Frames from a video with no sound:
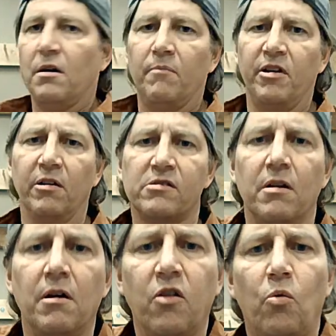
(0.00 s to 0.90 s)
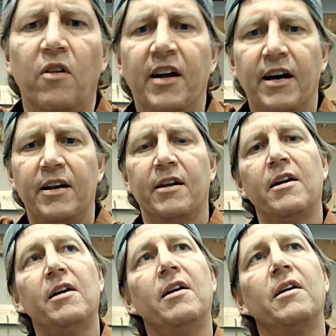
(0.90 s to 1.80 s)
Here's another one that,
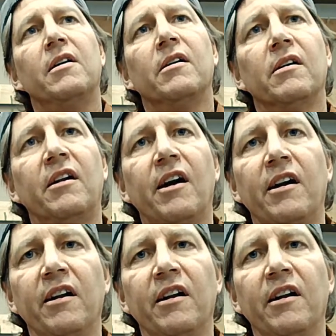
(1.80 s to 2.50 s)
again,